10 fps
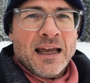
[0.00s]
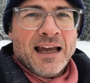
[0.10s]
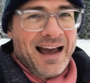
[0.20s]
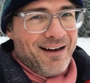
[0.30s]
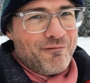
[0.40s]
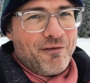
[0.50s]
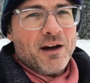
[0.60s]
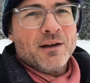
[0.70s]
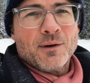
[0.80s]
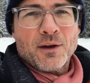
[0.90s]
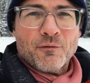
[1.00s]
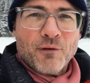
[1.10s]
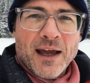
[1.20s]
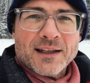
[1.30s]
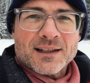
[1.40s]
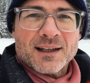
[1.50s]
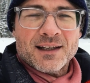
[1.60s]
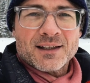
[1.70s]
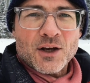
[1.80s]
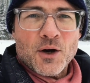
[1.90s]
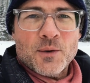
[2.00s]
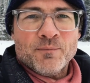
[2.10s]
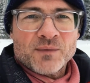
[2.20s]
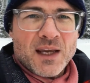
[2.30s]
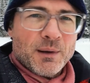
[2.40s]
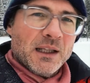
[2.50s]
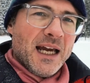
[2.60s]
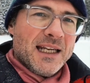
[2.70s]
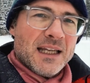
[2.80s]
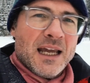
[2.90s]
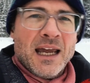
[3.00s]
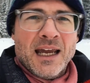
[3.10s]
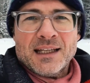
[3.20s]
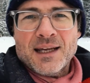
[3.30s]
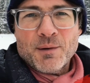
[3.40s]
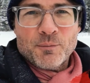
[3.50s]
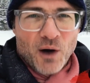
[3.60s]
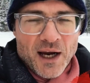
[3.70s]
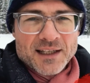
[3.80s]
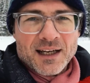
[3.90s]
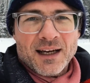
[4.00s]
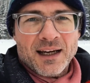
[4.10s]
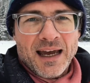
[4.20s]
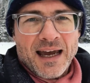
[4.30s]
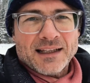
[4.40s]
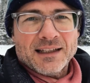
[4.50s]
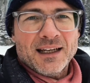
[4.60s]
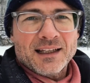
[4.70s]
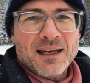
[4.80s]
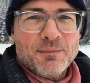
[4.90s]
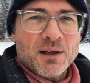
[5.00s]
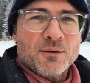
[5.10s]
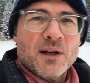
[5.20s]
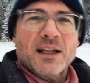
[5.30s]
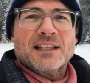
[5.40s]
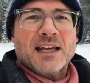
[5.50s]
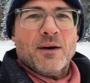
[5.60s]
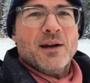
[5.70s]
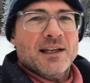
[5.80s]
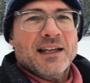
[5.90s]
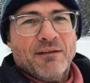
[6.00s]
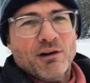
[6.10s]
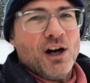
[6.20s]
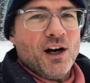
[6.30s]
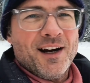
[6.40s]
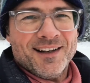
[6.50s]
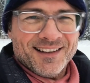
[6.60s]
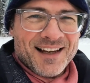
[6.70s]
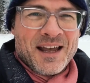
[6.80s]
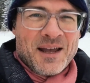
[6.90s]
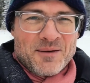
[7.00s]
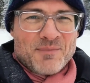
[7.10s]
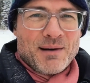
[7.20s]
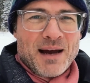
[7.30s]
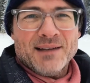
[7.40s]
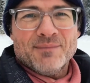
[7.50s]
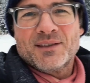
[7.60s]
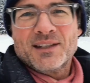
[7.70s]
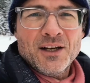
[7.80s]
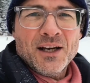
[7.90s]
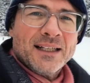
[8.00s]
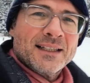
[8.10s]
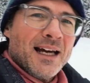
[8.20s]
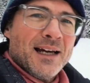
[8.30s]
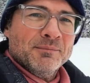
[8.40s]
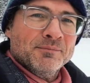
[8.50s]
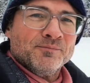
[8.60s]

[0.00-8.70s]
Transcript: Have fun with our friends. So keep it light, keep it bright, and keep it really scary in Davokar. Bye-bye. See you next time.